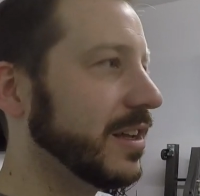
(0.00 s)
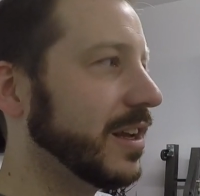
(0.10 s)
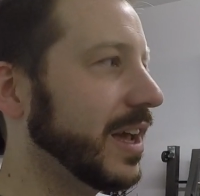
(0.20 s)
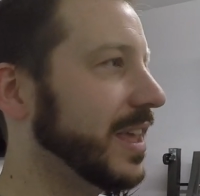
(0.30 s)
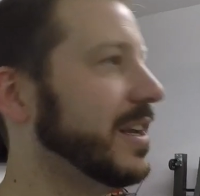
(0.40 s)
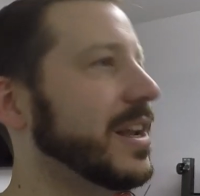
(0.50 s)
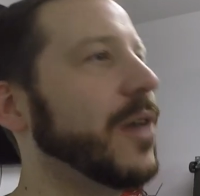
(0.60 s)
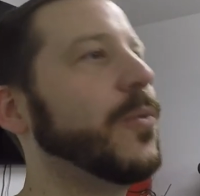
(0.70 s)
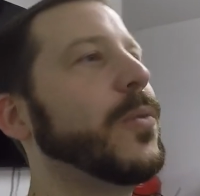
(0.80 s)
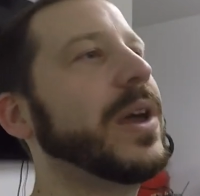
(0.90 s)
And I
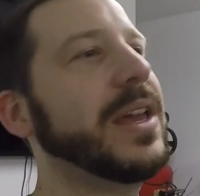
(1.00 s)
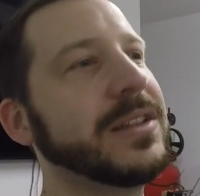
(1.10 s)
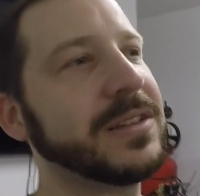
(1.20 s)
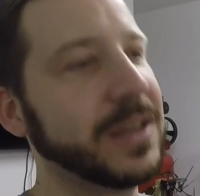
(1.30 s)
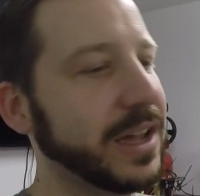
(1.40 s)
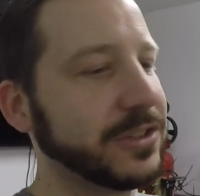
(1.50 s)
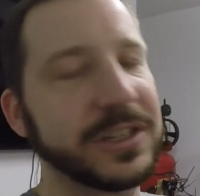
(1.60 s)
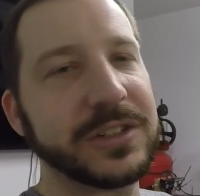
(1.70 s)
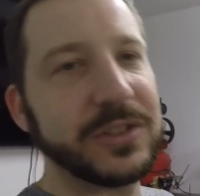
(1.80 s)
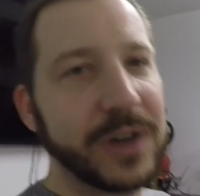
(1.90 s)
cannot wait until I actually
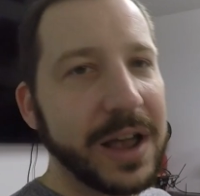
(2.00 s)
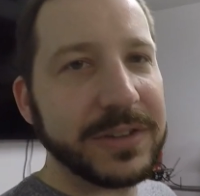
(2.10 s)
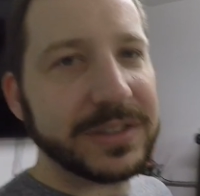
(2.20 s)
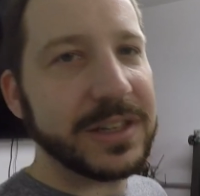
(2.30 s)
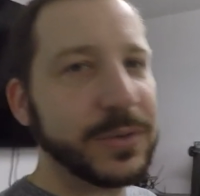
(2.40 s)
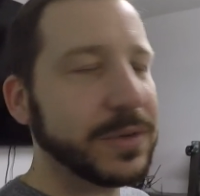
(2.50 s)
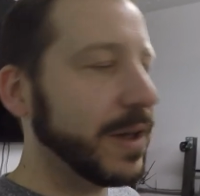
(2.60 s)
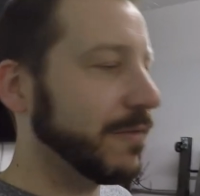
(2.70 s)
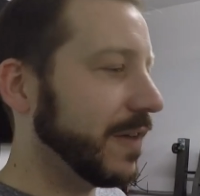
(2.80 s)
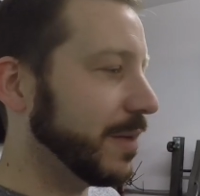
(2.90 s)
get to drive this thing with my
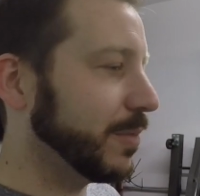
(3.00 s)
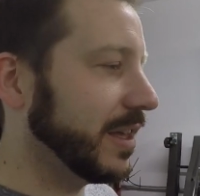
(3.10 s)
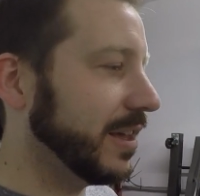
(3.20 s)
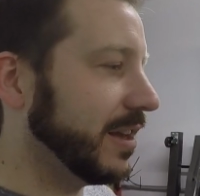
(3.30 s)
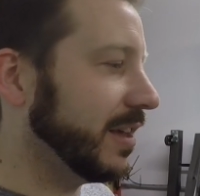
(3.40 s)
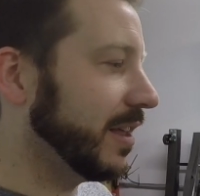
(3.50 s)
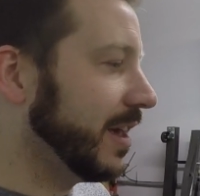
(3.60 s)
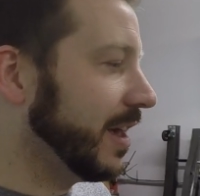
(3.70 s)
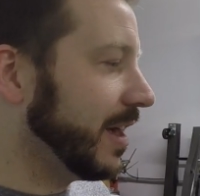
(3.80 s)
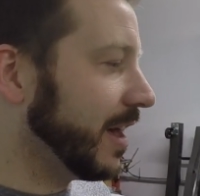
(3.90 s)
family in it,
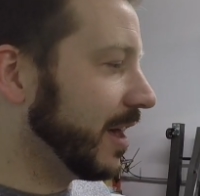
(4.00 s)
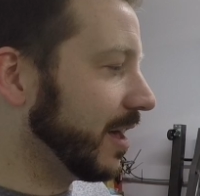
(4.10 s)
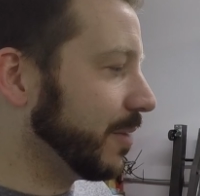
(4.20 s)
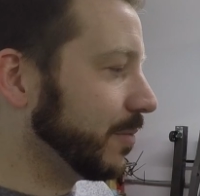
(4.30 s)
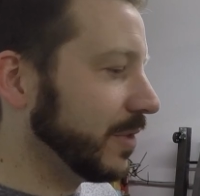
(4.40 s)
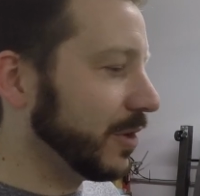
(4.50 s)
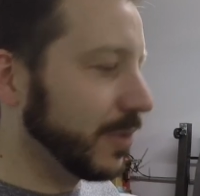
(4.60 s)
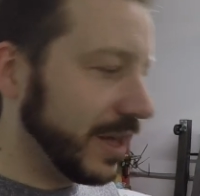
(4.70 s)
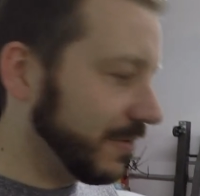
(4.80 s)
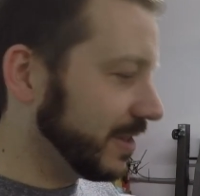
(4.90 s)
with
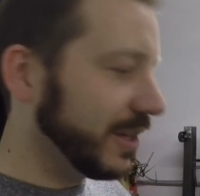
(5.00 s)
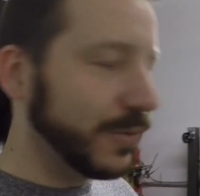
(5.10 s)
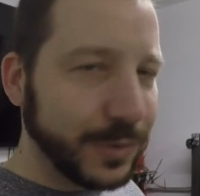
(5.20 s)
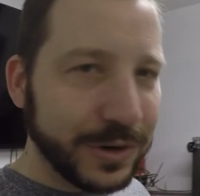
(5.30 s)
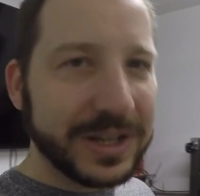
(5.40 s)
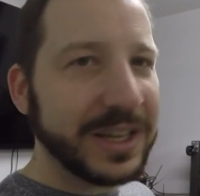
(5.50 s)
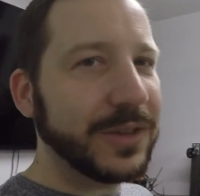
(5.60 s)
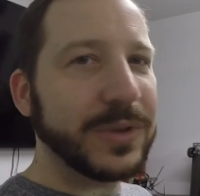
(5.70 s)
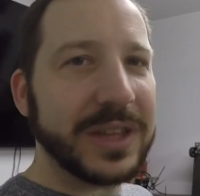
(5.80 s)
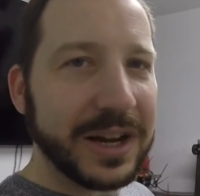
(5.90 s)
everything working,
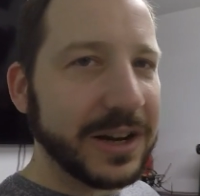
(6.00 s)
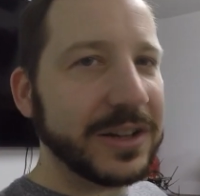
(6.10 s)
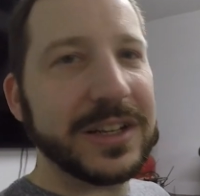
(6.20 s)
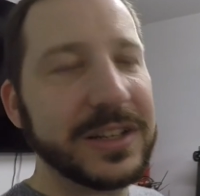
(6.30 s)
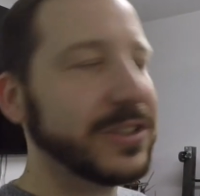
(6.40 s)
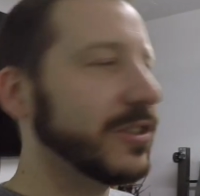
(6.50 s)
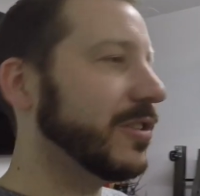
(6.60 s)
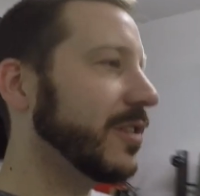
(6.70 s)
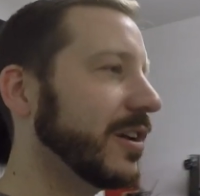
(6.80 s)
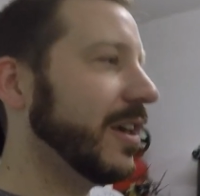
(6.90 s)
with the air
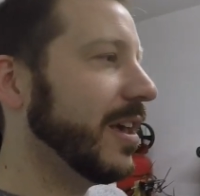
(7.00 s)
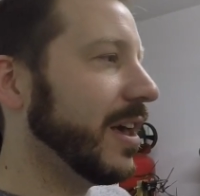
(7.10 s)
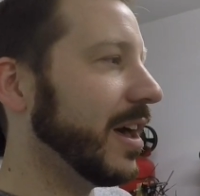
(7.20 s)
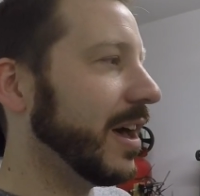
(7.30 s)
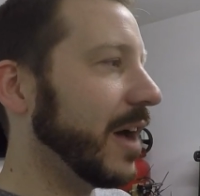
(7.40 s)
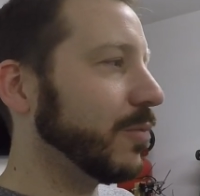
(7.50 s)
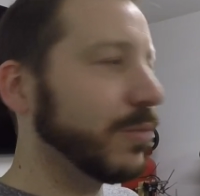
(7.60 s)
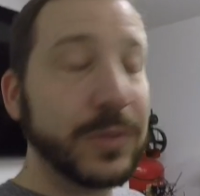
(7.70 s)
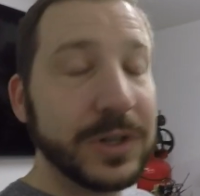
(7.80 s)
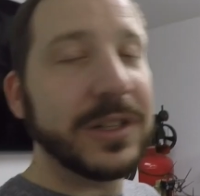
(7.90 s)
conditioner. I'm
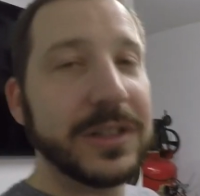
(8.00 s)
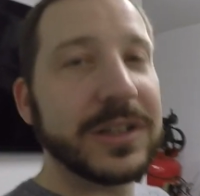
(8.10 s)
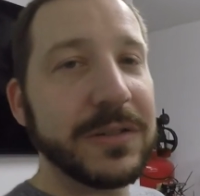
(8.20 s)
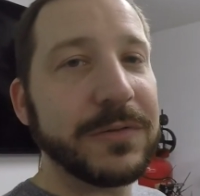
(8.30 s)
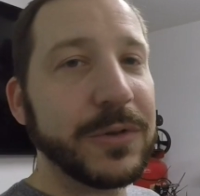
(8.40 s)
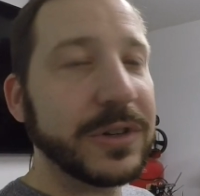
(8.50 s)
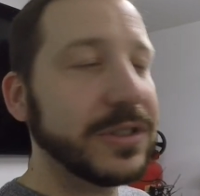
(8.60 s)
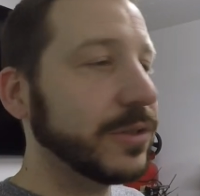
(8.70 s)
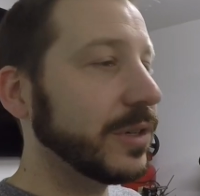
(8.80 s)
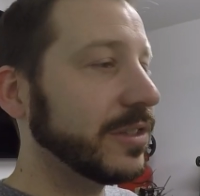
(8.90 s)
really looking forward
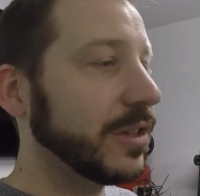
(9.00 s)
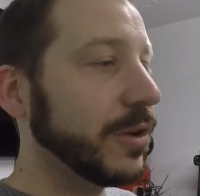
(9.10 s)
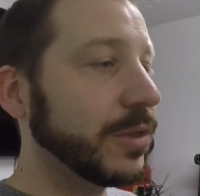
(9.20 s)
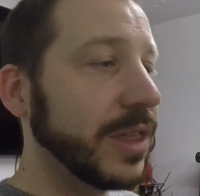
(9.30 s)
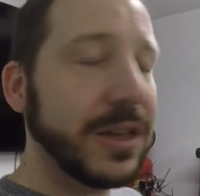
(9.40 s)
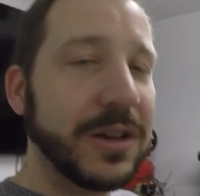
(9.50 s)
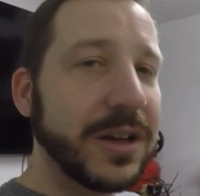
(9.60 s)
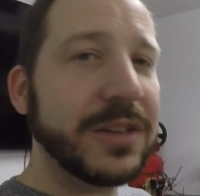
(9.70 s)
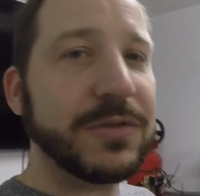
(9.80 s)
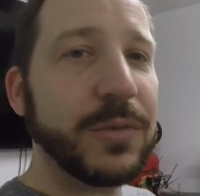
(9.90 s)
to it. So thank y'all
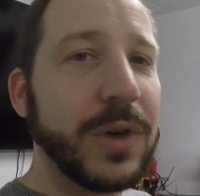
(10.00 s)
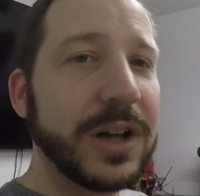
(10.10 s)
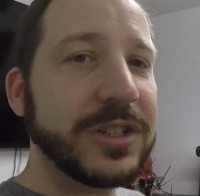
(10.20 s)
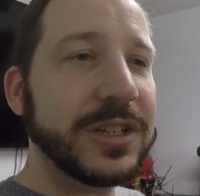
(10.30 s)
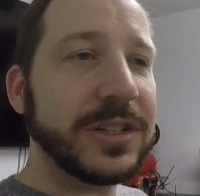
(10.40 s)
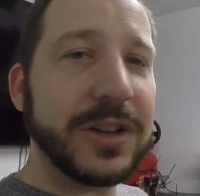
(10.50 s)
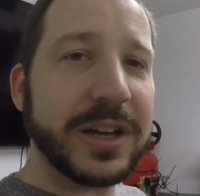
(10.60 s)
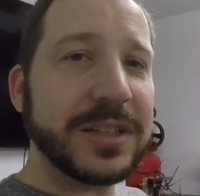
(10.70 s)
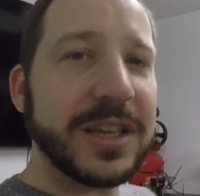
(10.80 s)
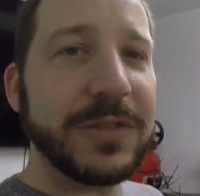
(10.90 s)
guys for watching. Y'all
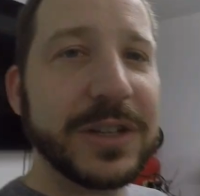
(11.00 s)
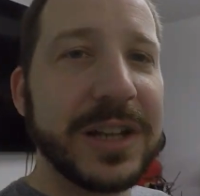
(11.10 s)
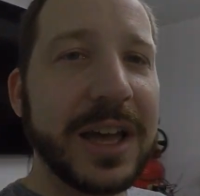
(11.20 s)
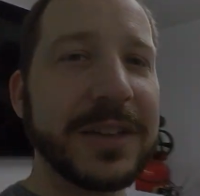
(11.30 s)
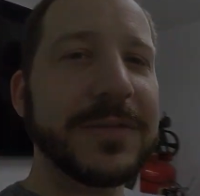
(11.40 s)
guys have a good night.